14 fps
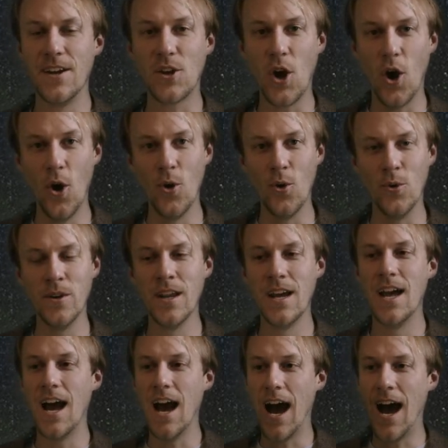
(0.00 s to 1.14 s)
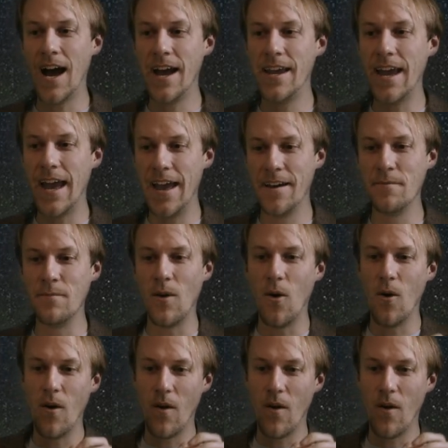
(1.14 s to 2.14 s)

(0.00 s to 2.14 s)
cone, I am